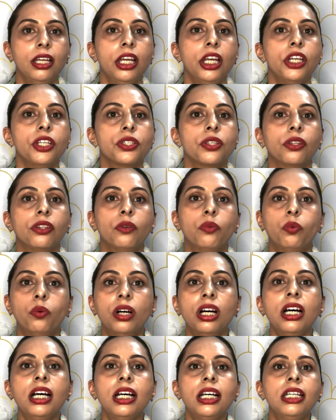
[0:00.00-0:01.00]
So the
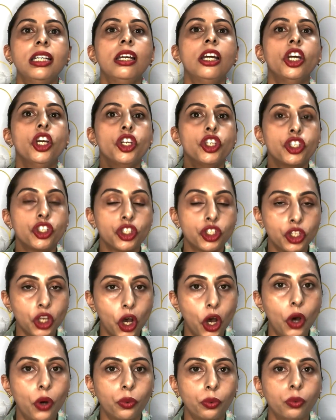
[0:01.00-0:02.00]
word
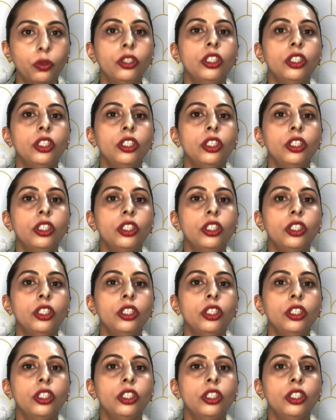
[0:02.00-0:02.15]
so